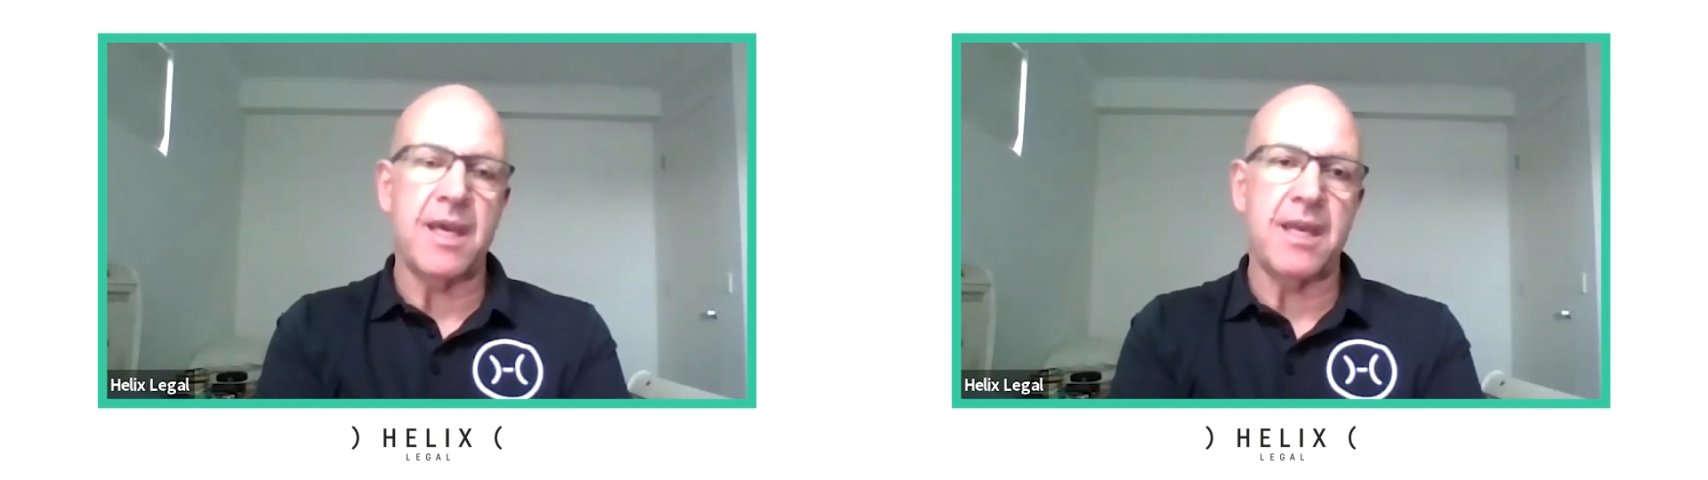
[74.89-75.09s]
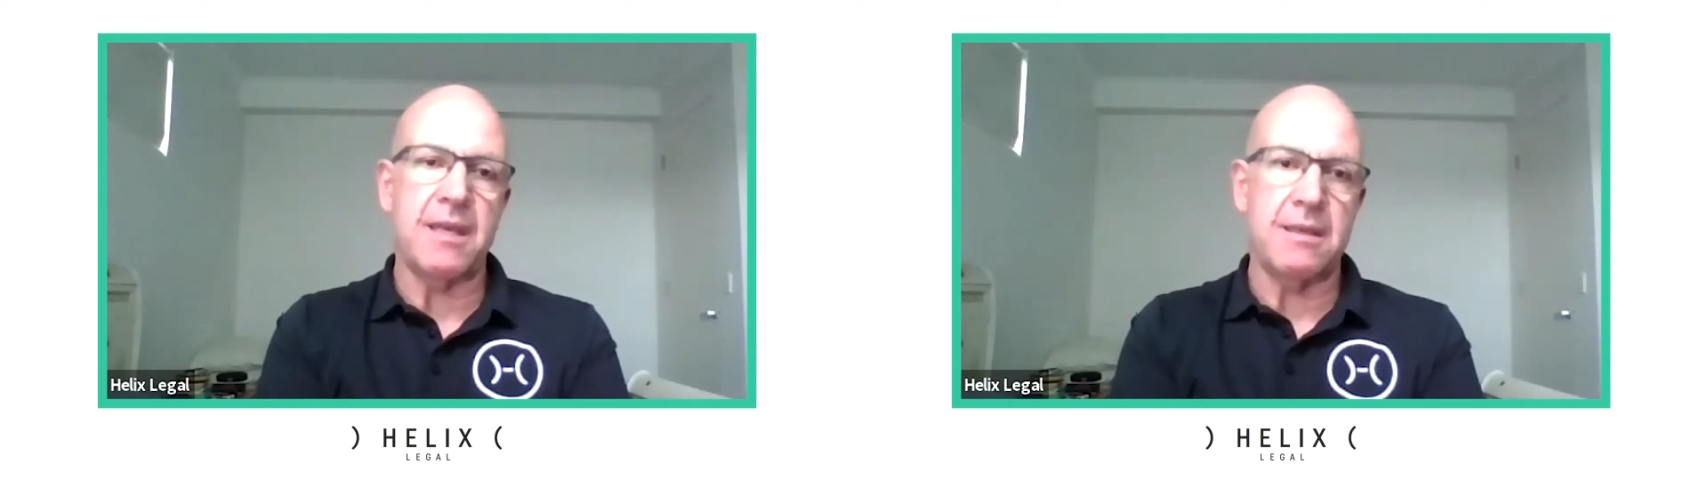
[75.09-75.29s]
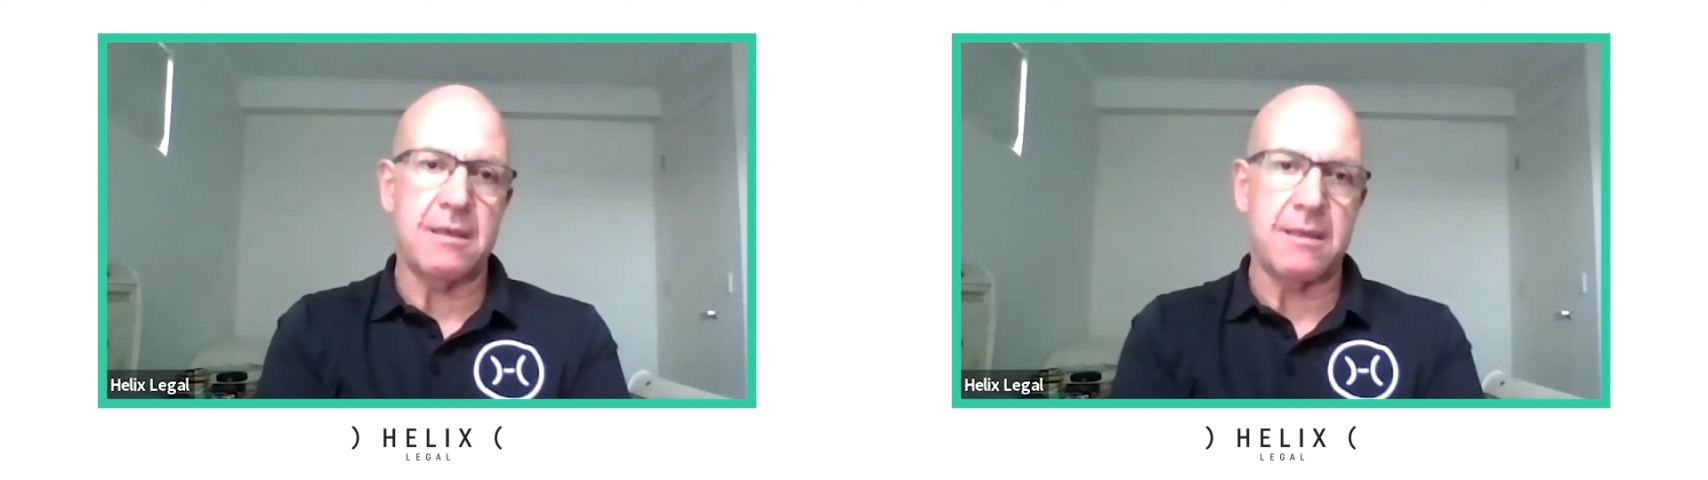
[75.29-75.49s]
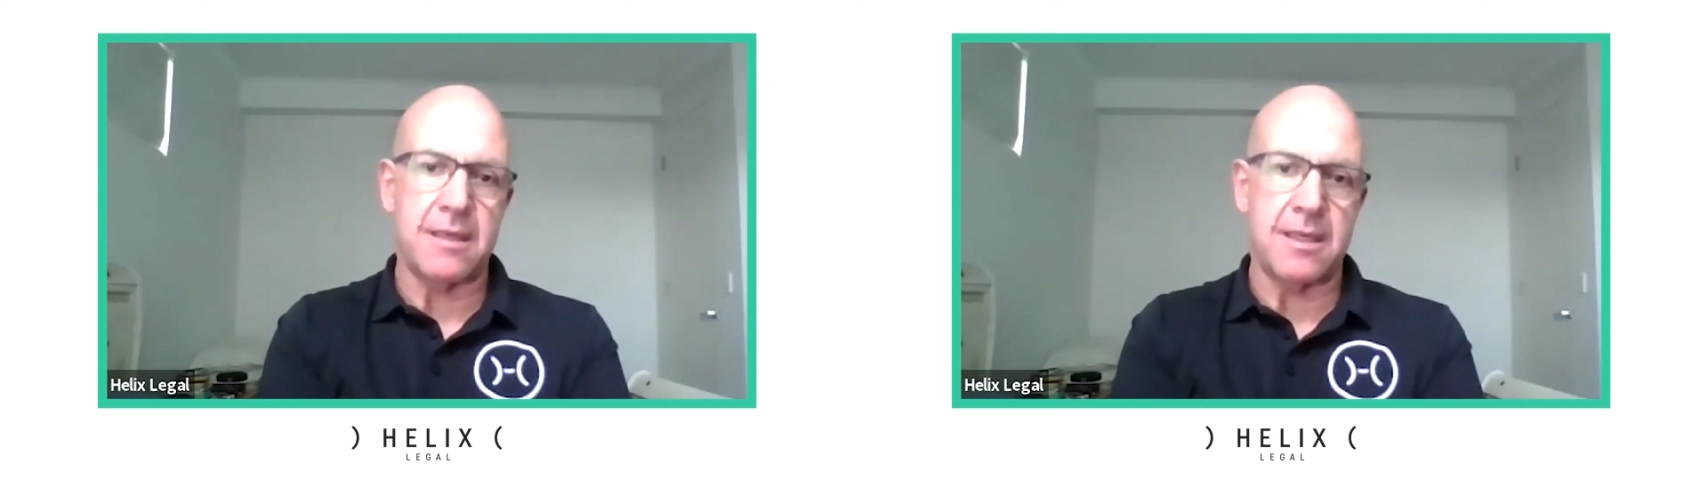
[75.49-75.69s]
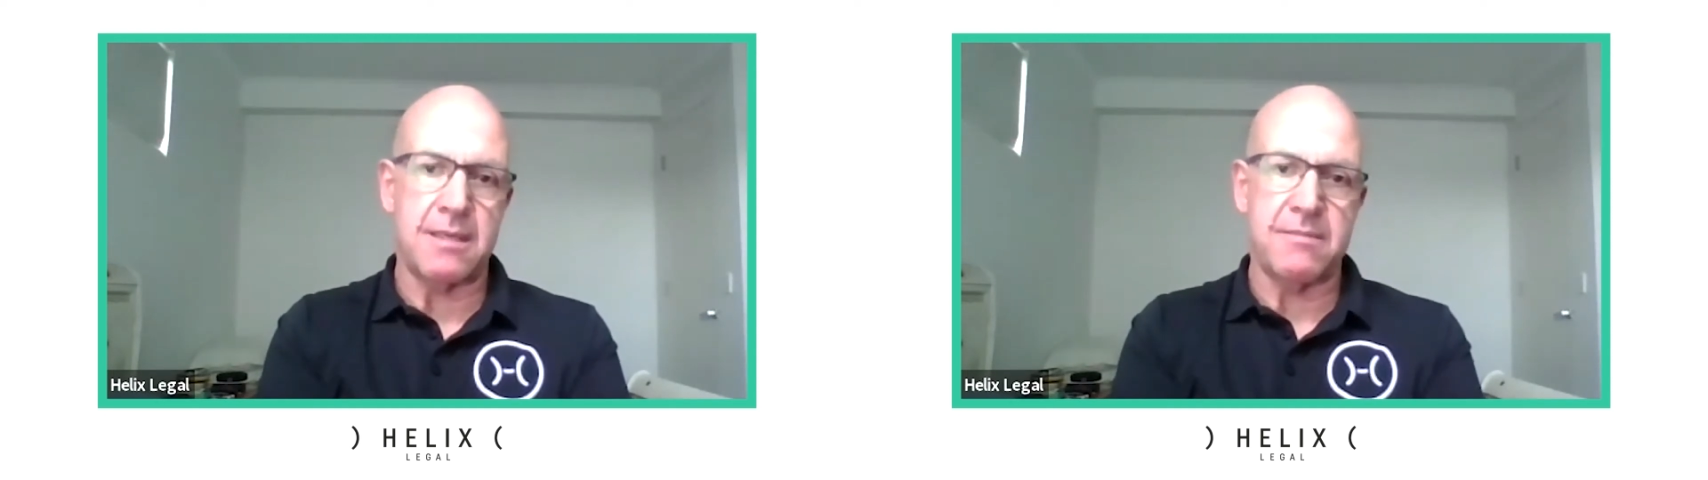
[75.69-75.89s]
had,
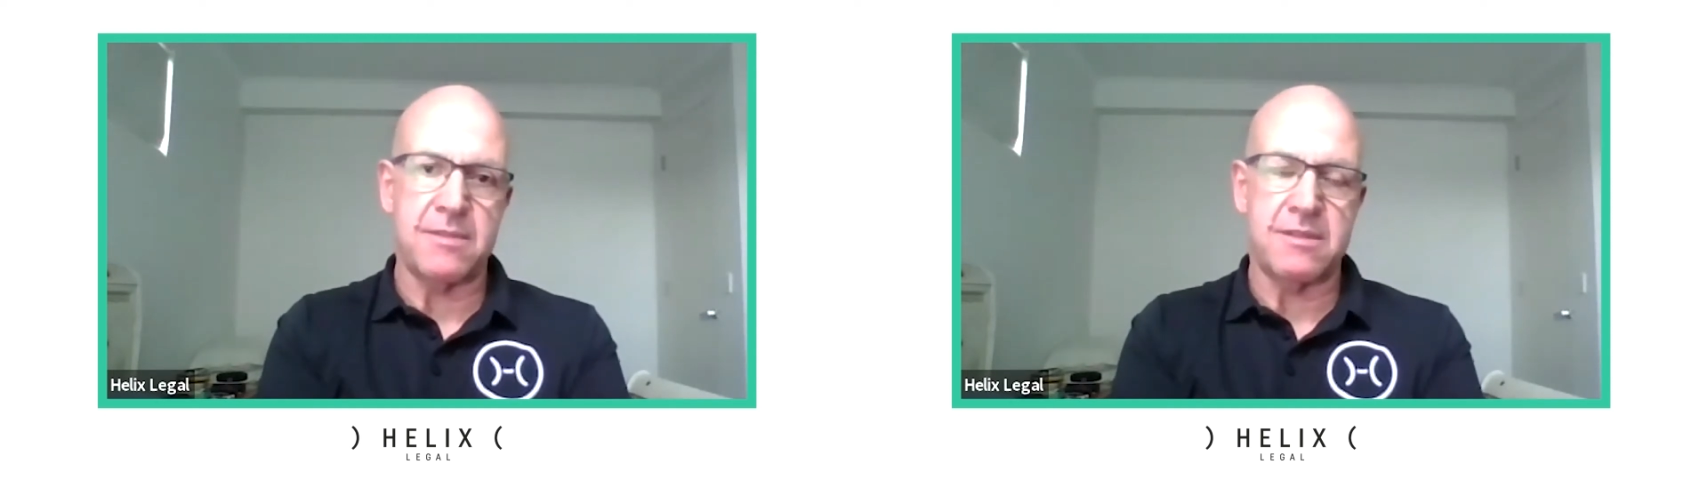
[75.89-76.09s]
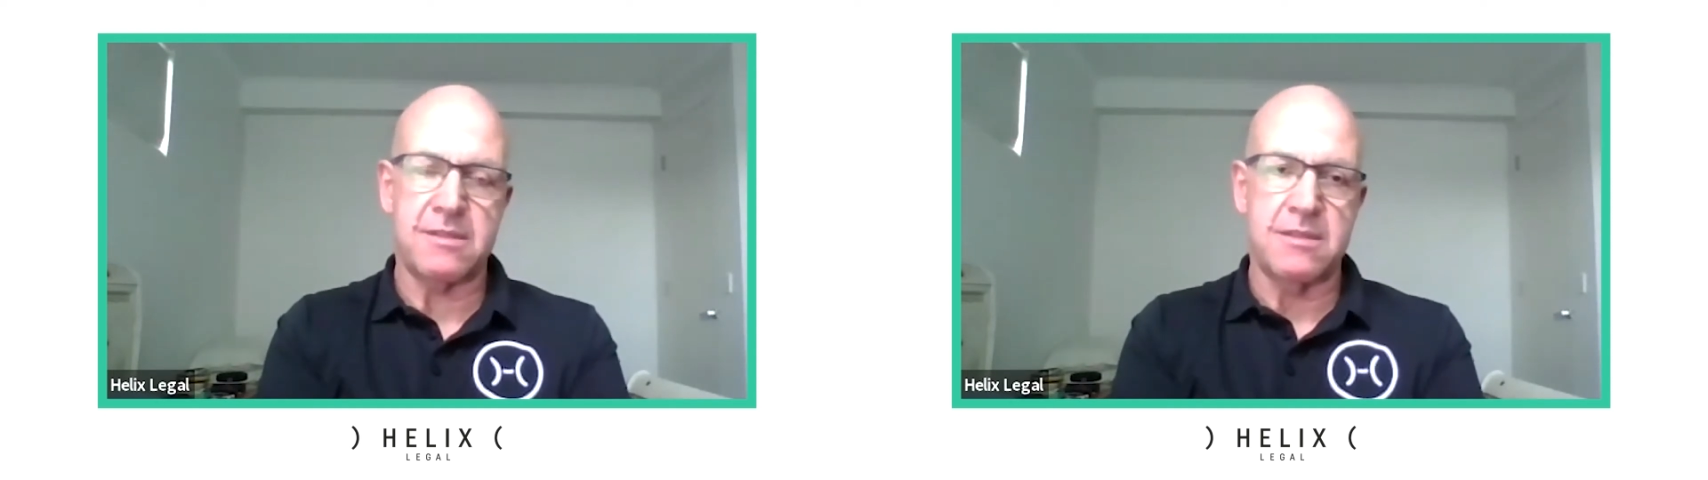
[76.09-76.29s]
because